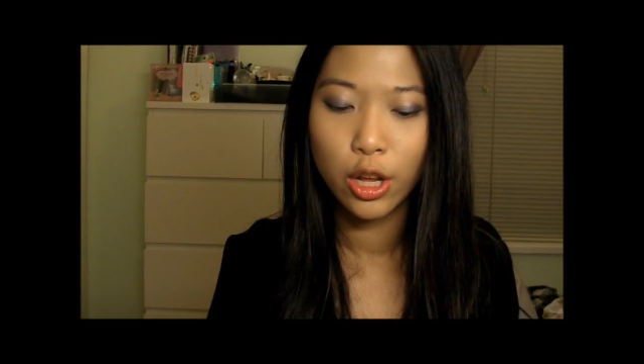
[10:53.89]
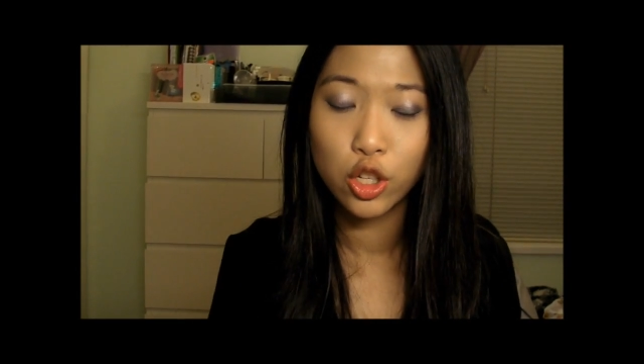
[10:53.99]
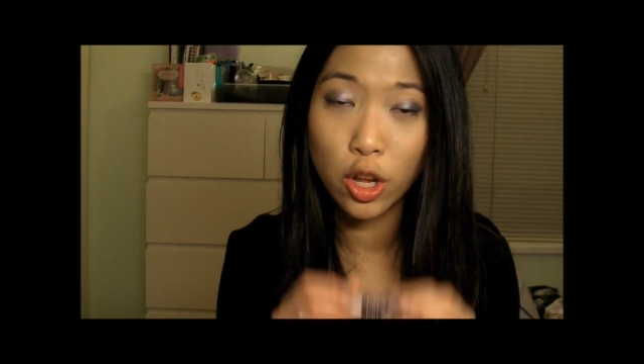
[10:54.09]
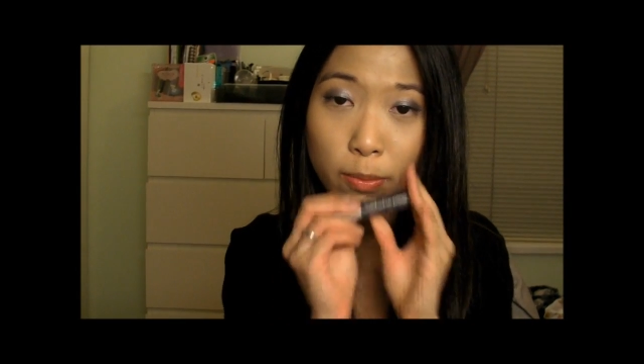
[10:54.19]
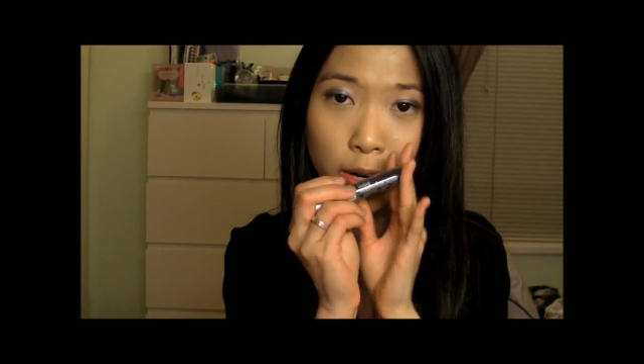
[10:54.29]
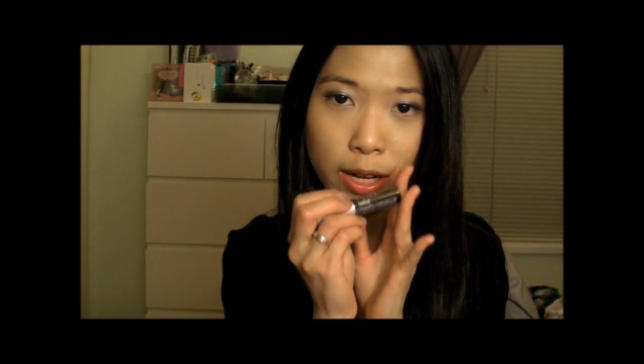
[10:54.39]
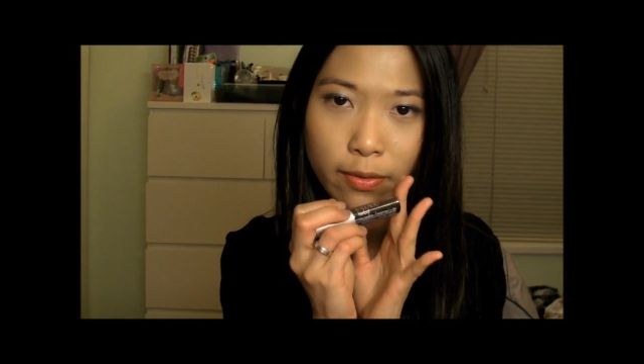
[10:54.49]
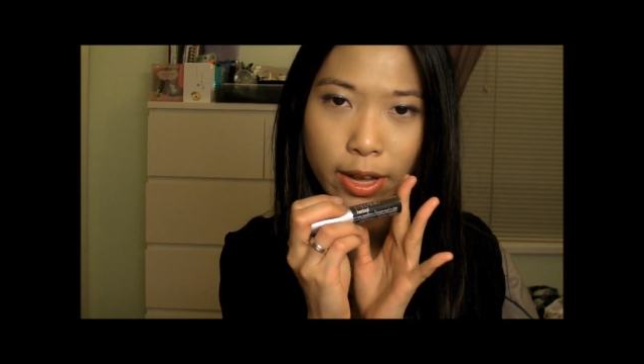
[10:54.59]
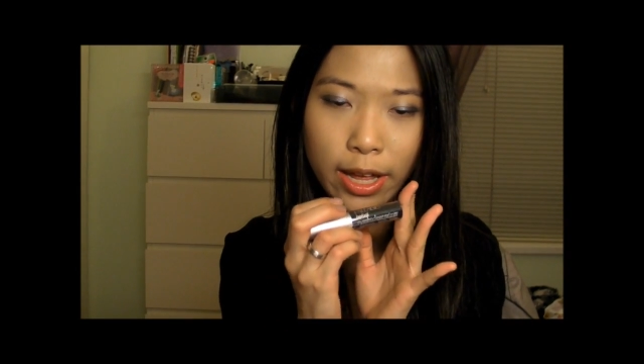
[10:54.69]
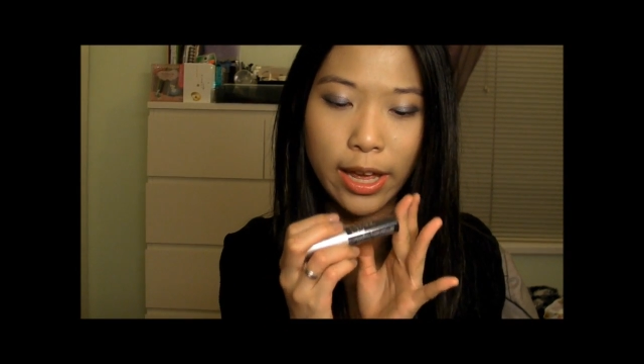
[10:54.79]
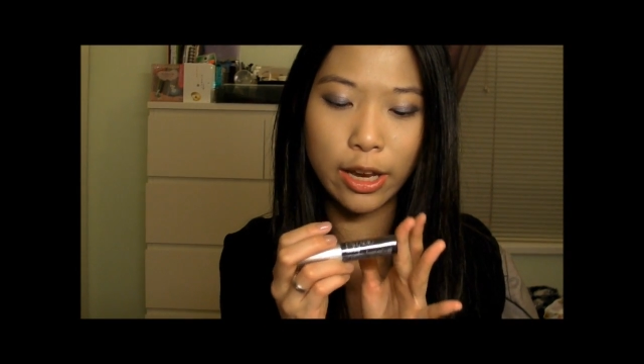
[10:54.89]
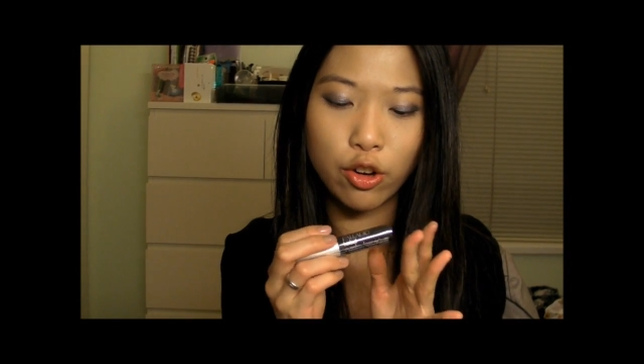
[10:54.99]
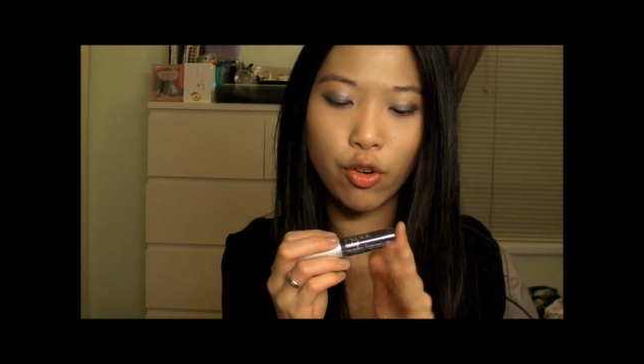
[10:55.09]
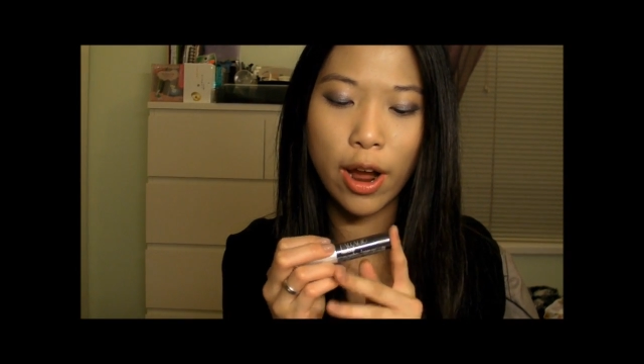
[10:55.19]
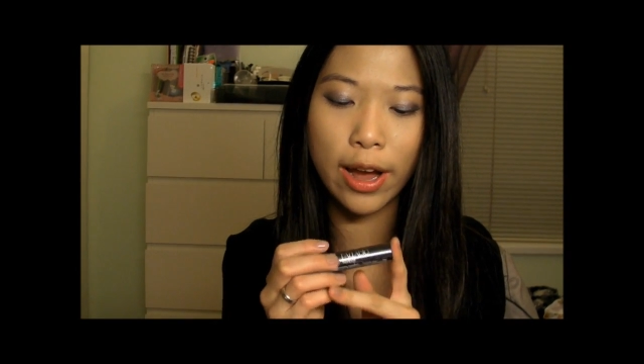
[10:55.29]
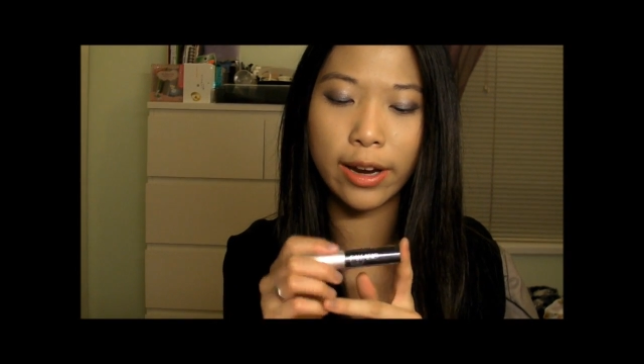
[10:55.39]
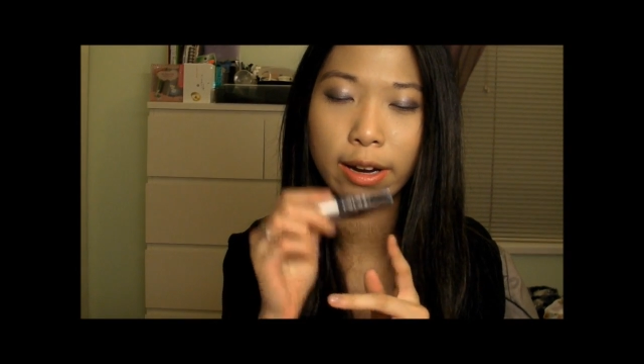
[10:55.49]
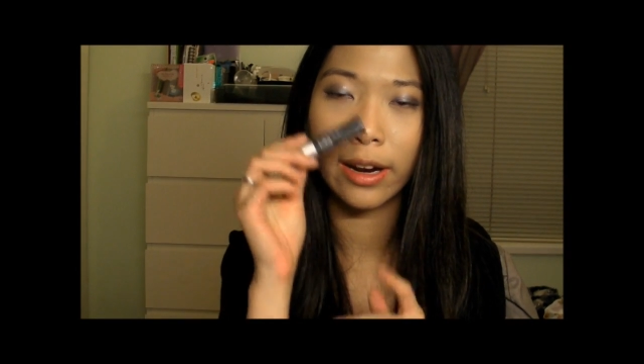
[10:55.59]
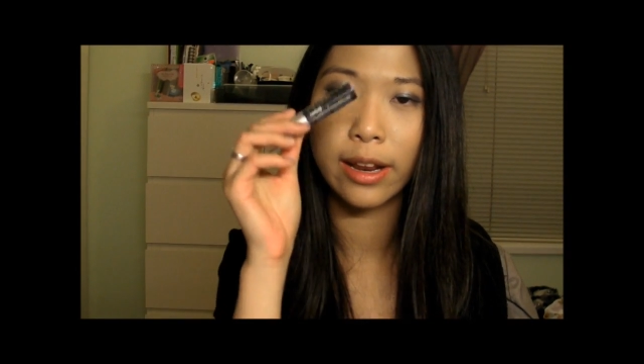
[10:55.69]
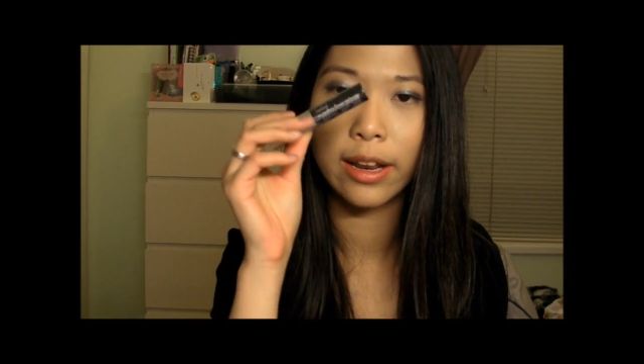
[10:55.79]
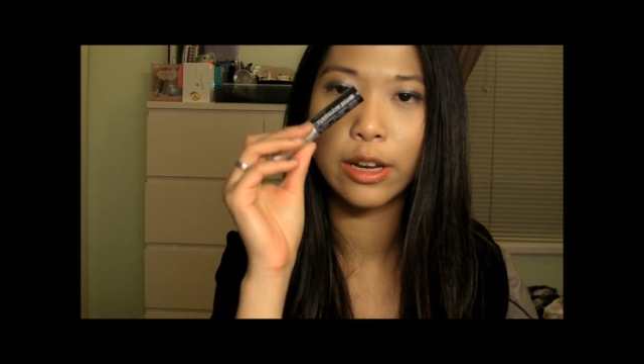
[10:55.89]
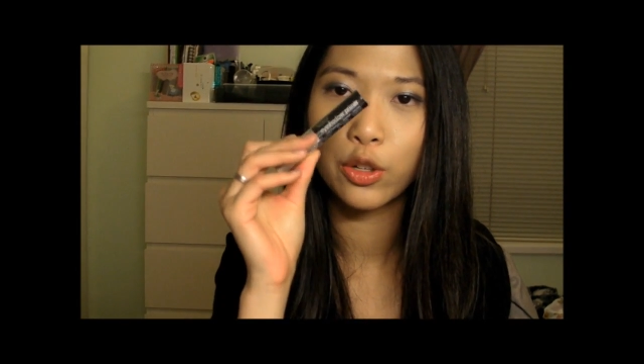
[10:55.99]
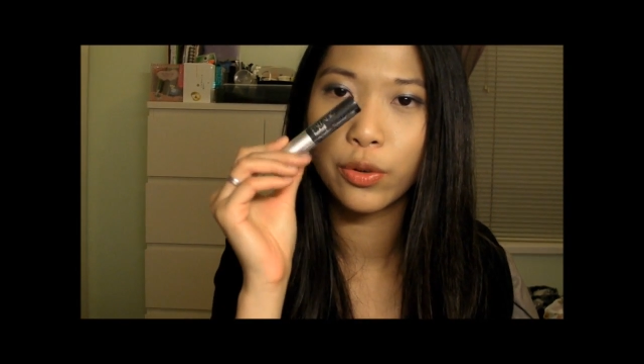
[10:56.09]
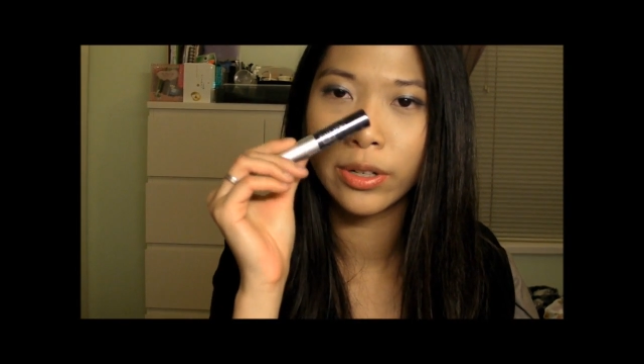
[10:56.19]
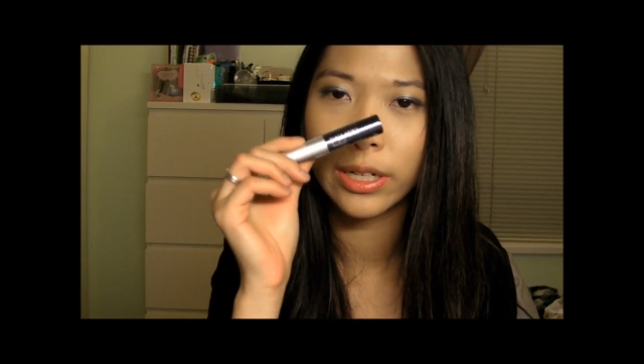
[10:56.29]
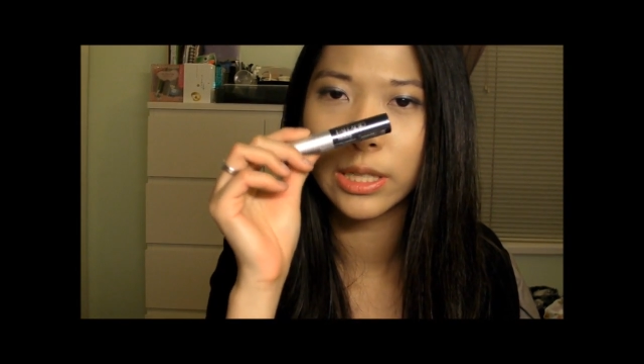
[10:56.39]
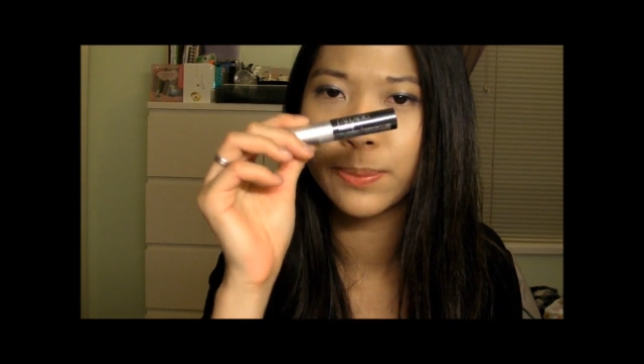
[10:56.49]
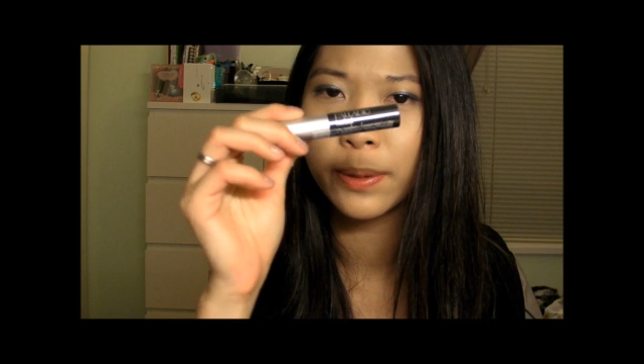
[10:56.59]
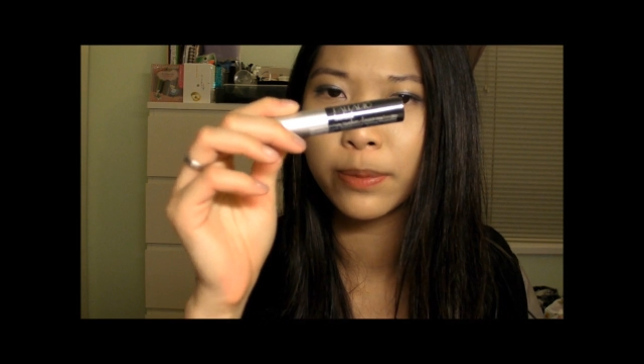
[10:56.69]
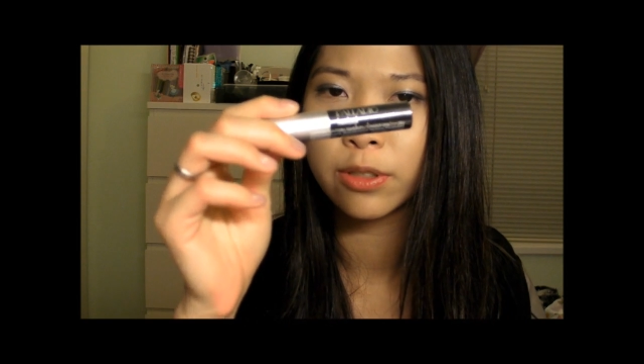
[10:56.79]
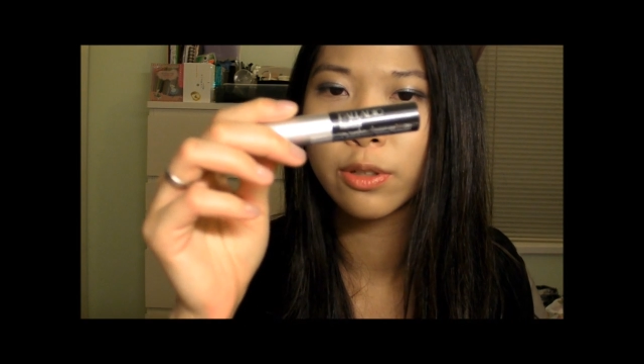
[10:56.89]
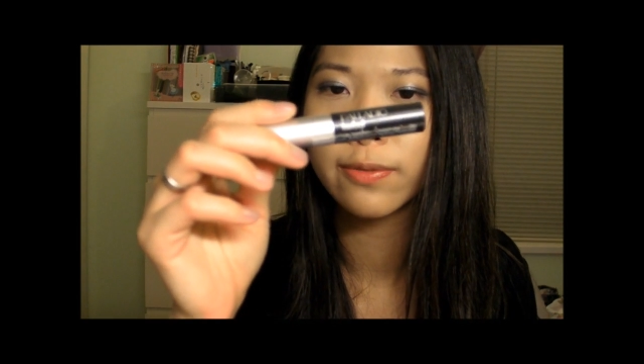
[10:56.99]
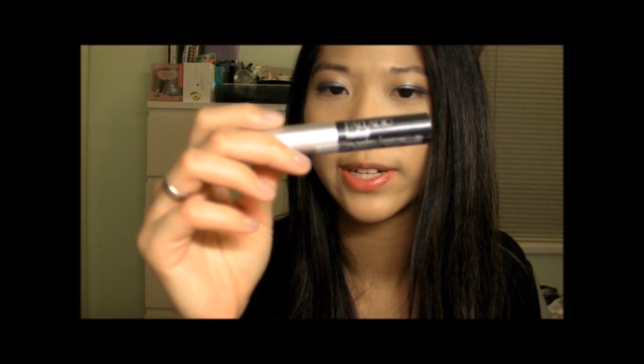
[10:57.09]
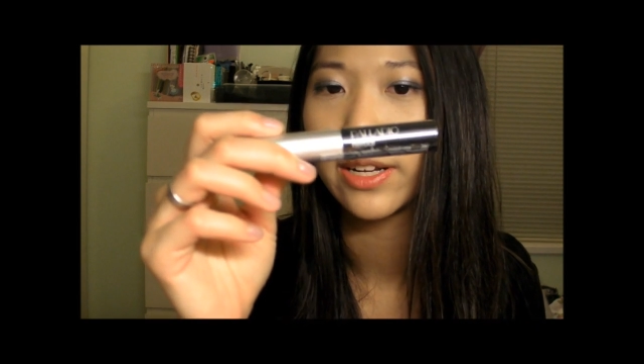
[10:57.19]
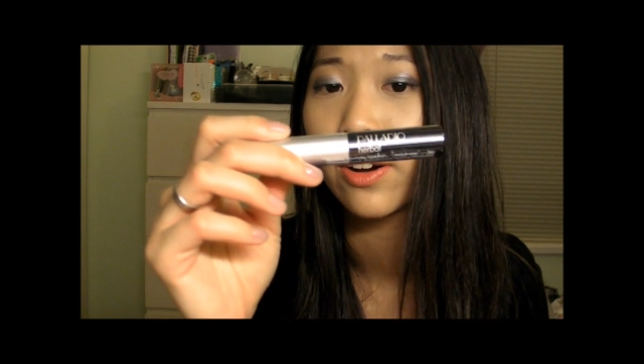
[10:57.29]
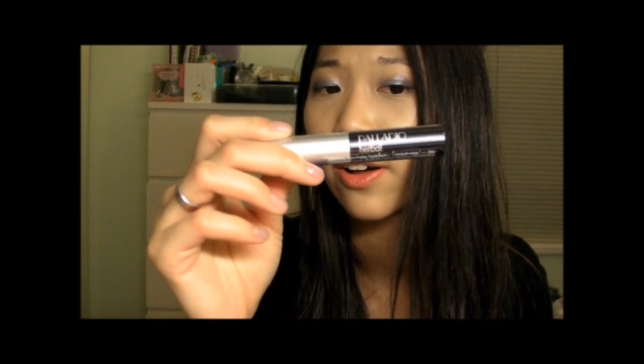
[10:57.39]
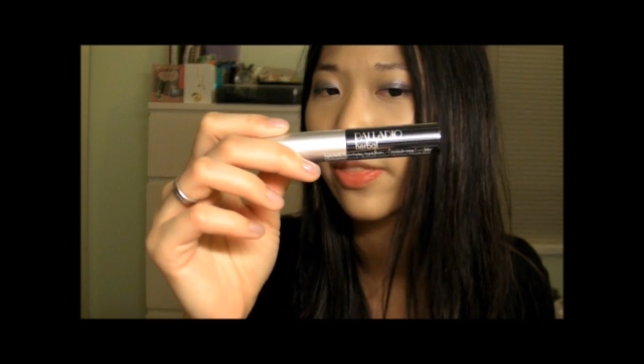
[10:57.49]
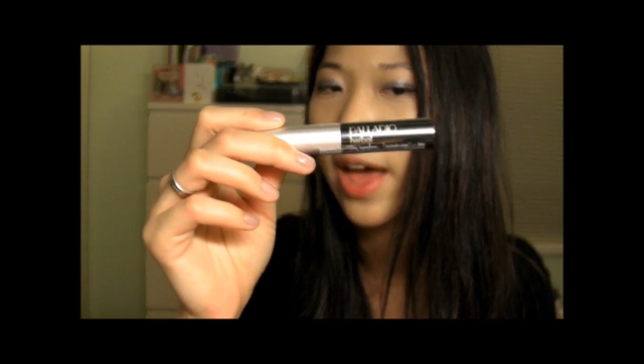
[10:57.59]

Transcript: So I'm going to give it a try and do an experimental video on